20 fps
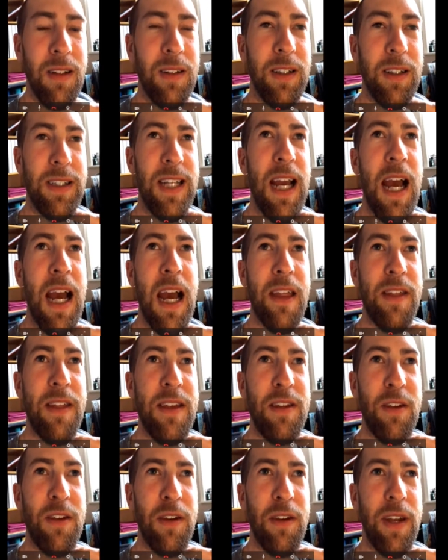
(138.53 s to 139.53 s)
Yeah, I
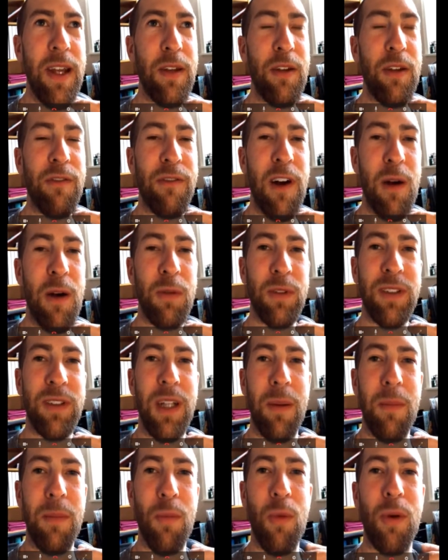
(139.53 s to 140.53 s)
think you did. You found
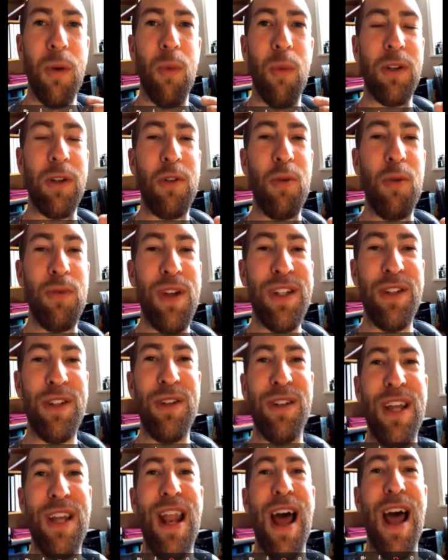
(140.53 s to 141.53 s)
one cool niche
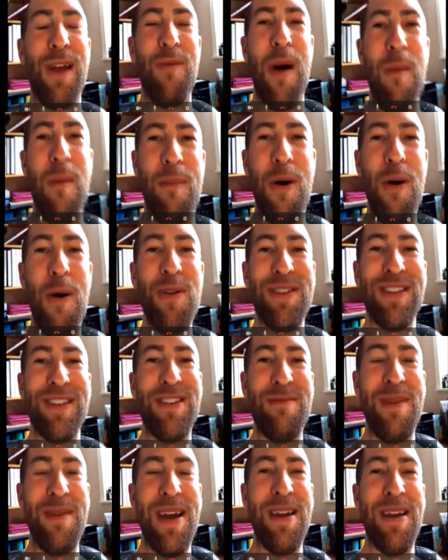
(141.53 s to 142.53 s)
in that one post, and
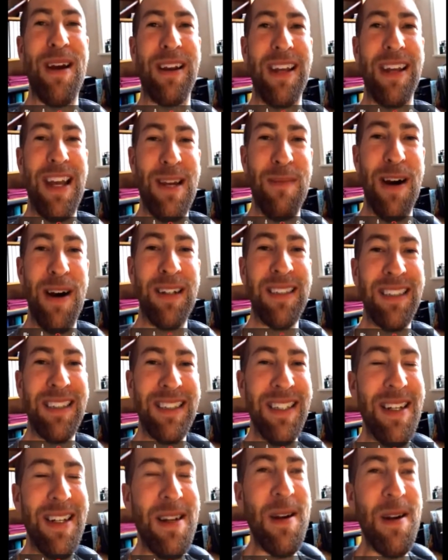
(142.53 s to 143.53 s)
you made like $80.
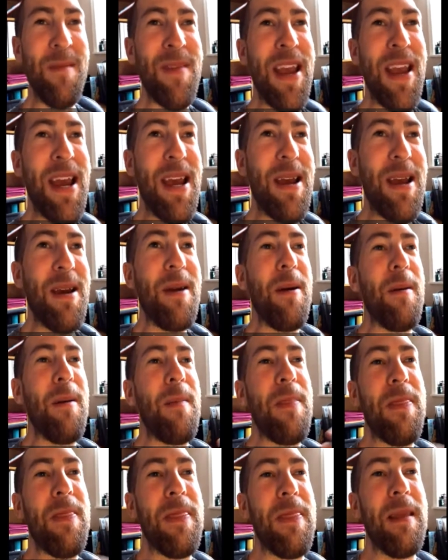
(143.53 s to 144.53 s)
Yeah. I went
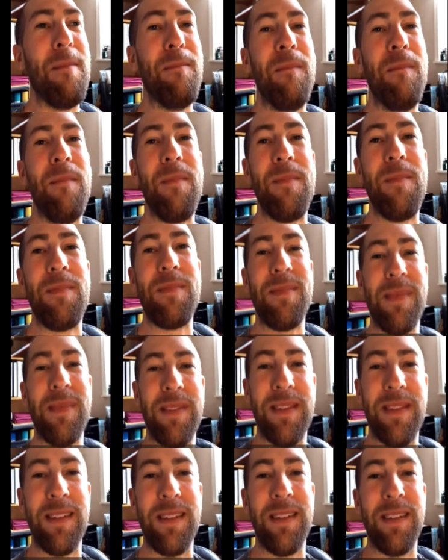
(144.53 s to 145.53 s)
into the group and posted. That was
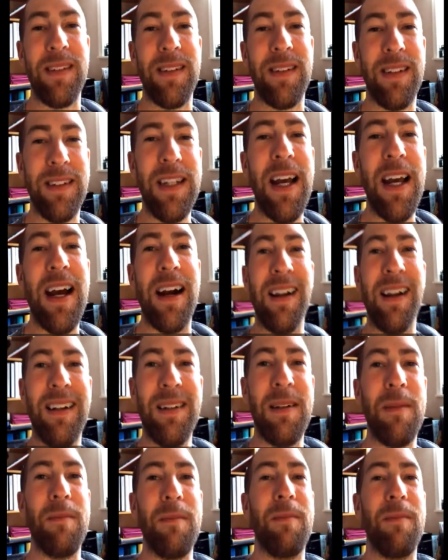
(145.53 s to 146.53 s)
kind of cool. Yeah,
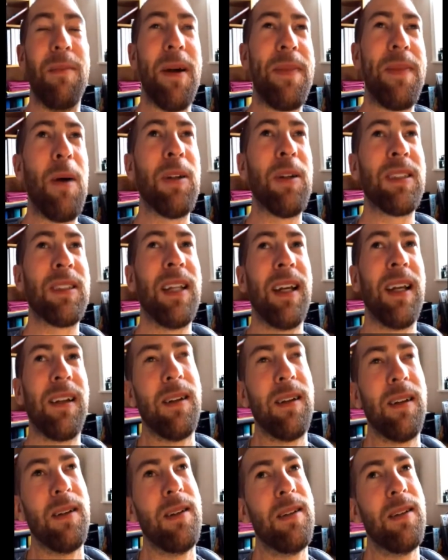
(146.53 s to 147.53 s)
but that was
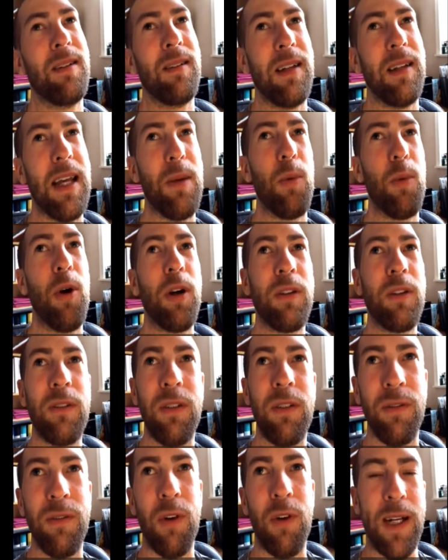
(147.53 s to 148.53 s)
like it
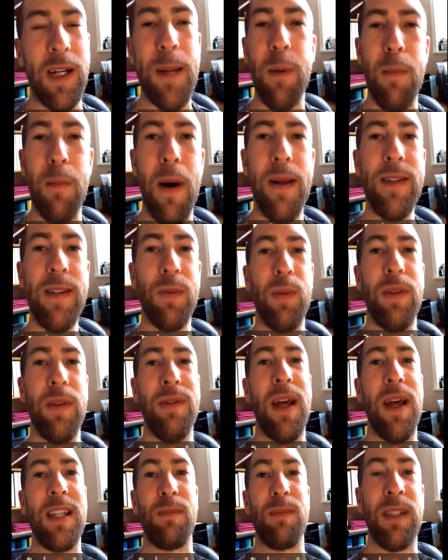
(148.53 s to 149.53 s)
worked for a couple months with
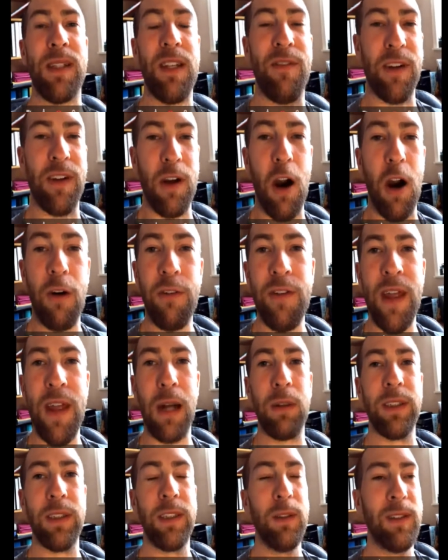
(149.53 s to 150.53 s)
that specific offer that
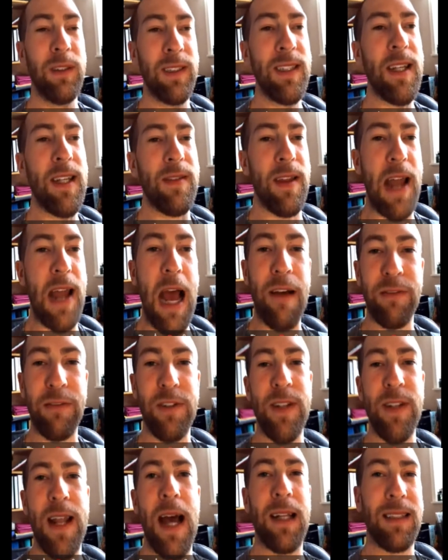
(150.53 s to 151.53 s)
I was using, and then
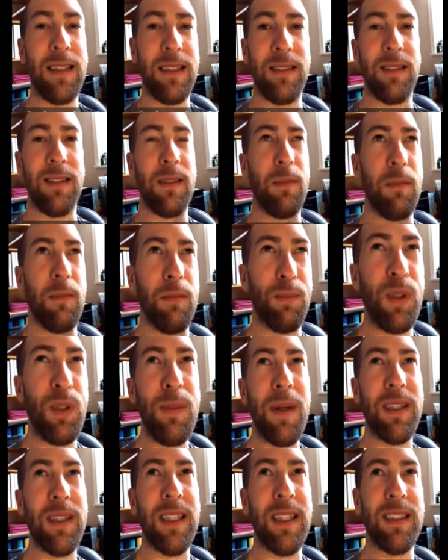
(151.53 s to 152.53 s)
after that,
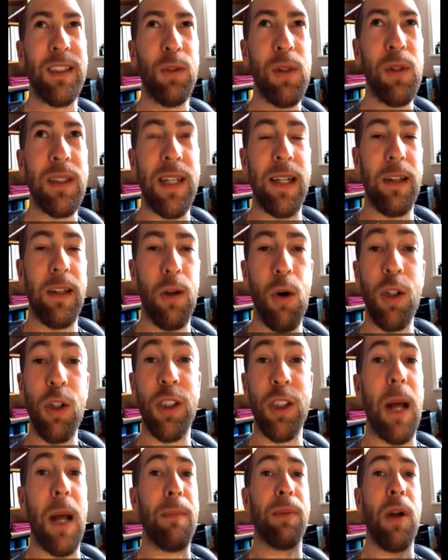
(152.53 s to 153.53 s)
pretty much as soon as I
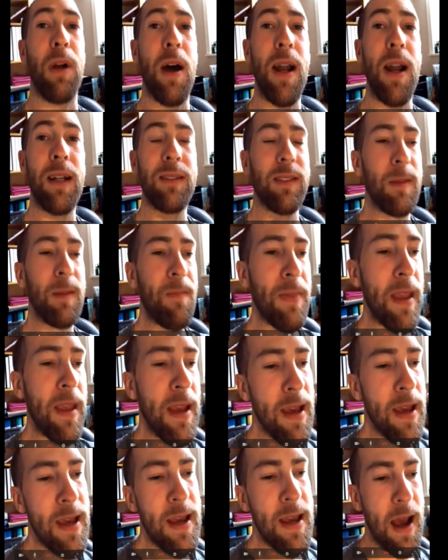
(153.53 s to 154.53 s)
launched that product,
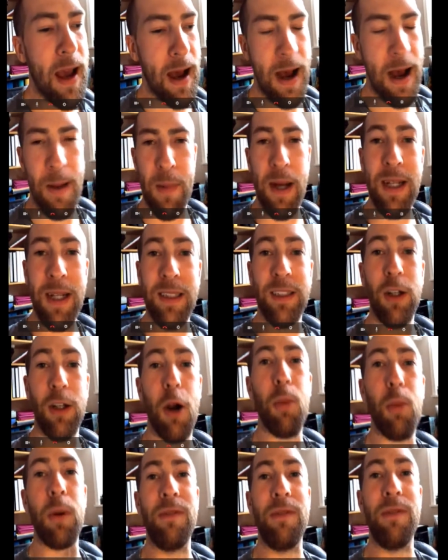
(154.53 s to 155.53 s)
I got
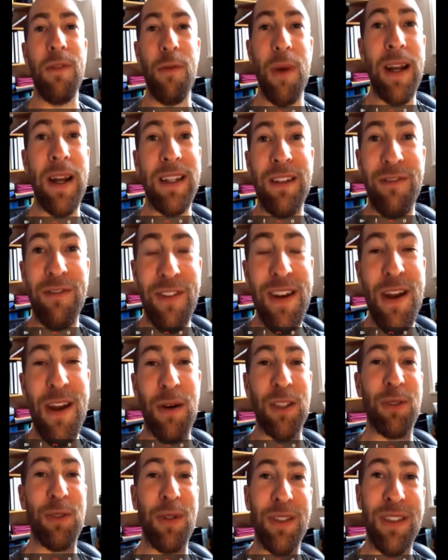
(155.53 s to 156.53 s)
started with ranking
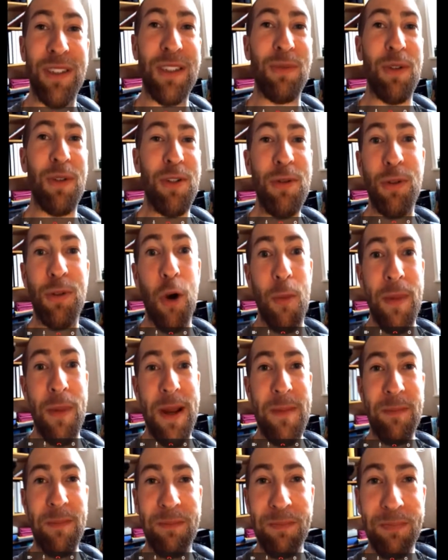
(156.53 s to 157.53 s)
videos, which is what you told
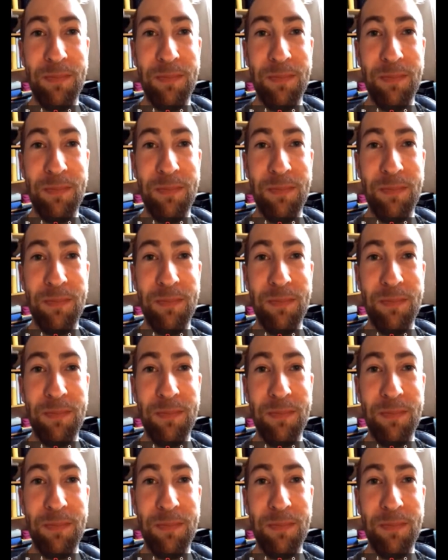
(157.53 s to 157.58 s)
me.